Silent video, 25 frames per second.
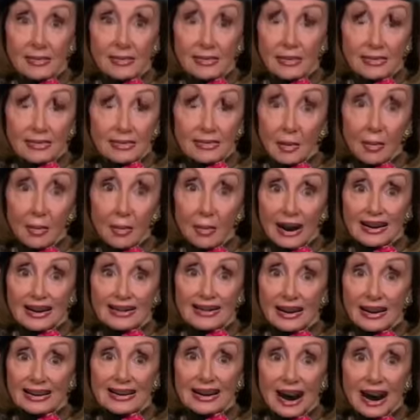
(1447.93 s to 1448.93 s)
The Russia
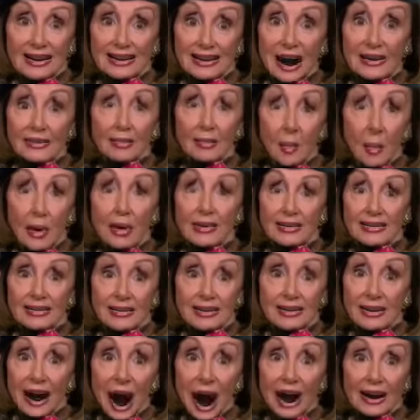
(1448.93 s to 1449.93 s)
thing didn't work, Chuck.